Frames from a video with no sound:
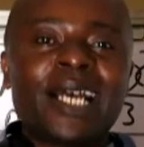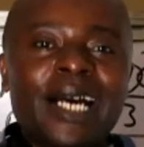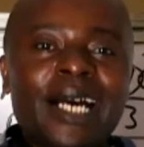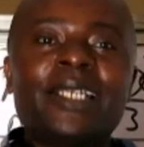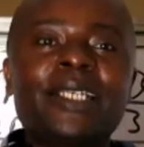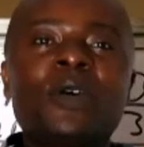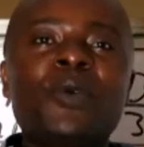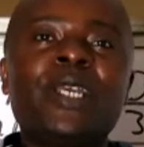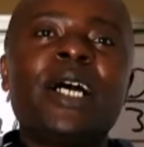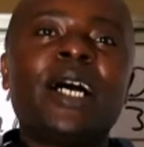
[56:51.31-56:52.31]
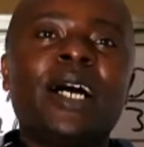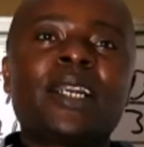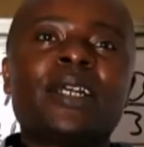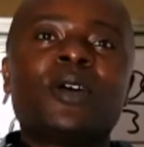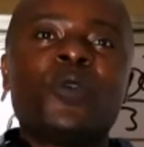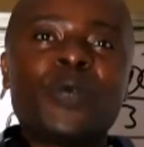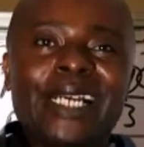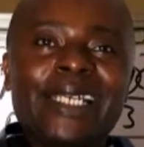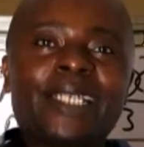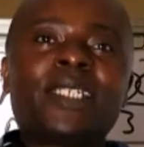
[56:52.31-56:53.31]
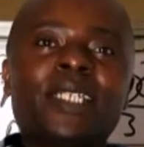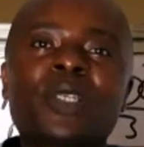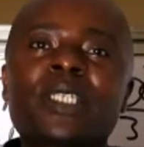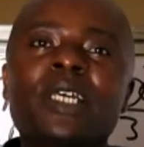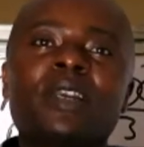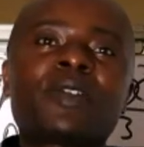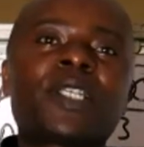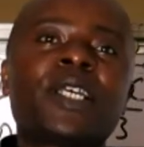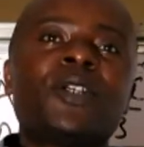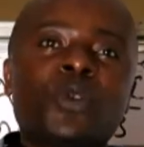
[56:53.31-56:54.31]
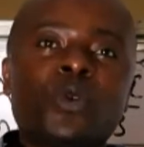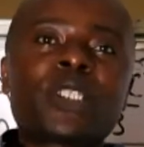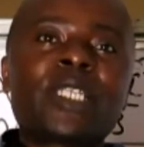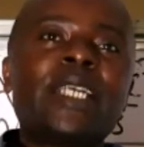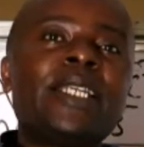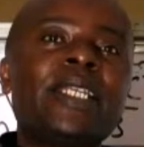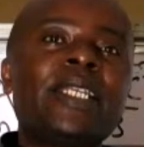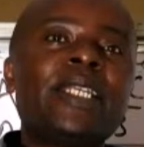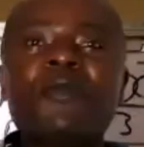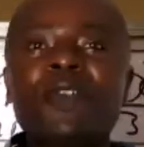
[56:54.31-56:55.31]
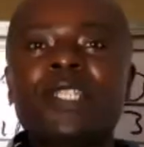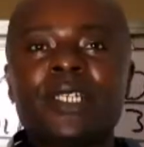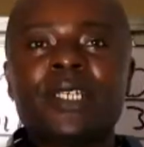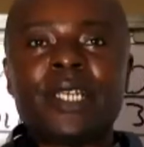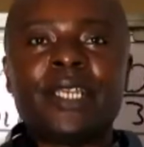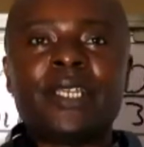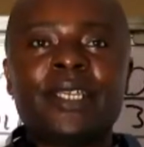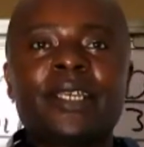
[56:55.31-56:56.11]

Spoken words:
and here we are getting ourselves to study every day.